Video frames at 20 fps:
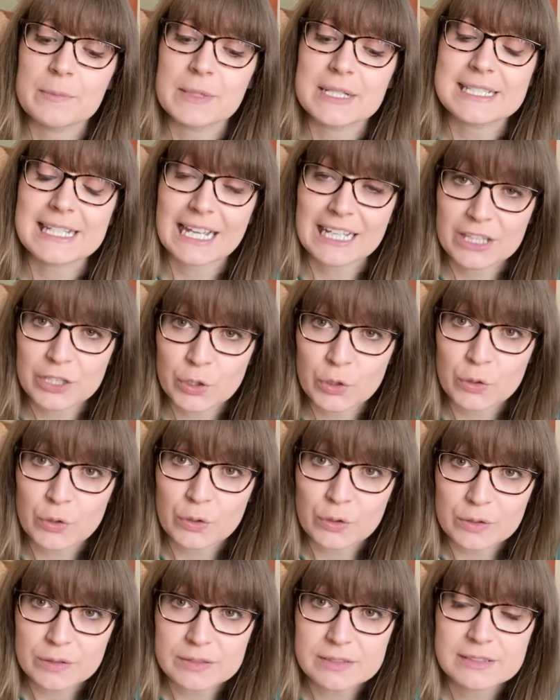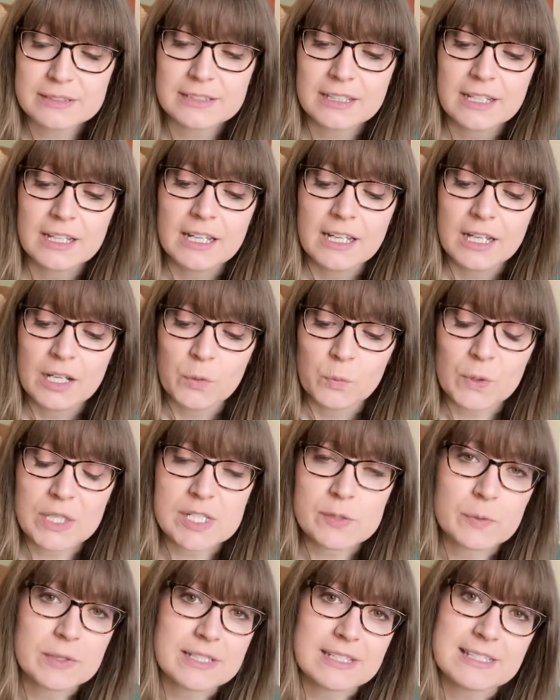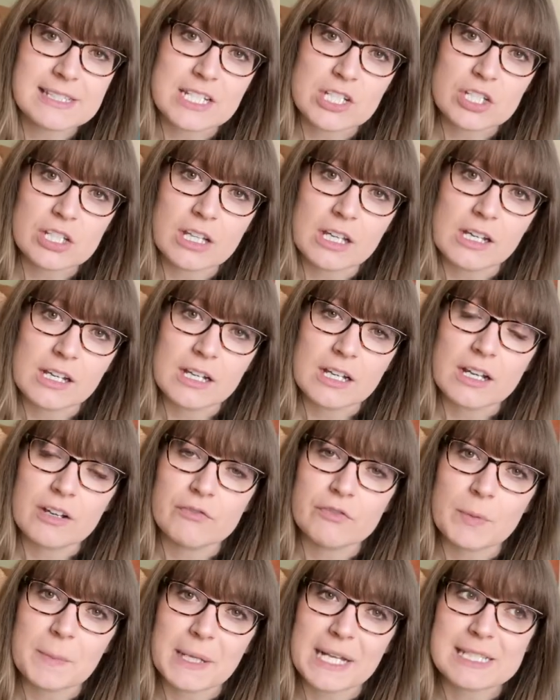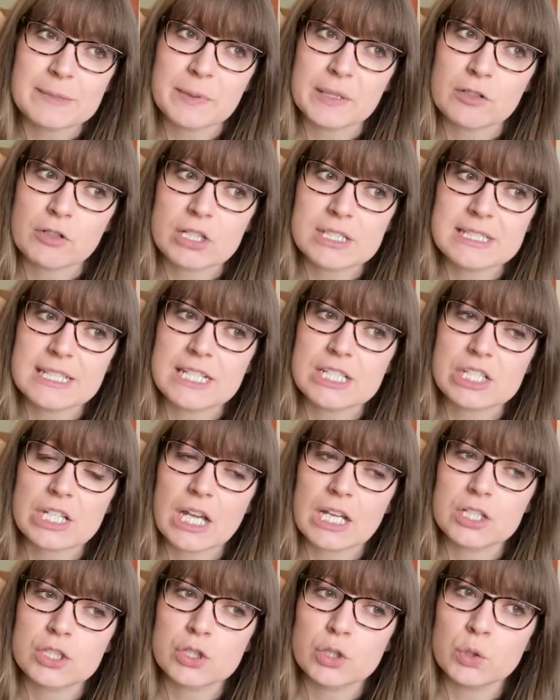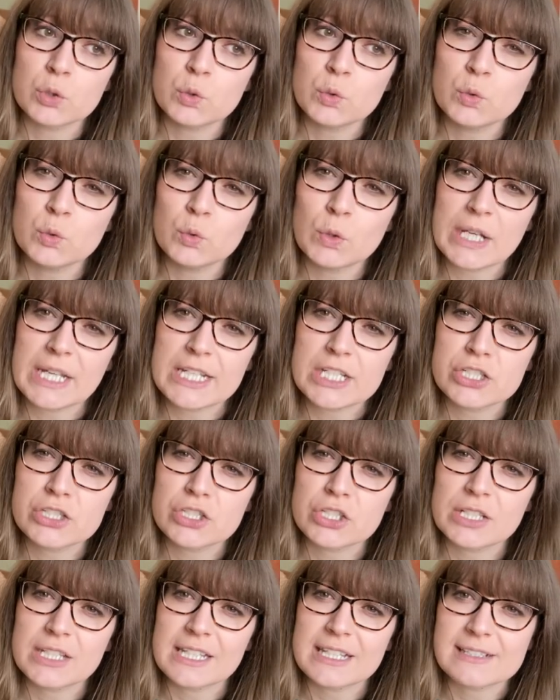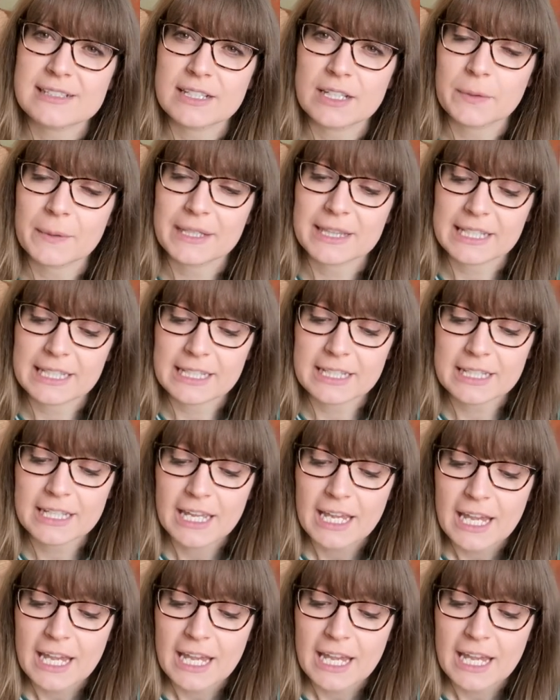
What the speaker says: Deck the Halls, which was a stitch along from Caterpillar Cross Stitch 2-ish years ago, I think,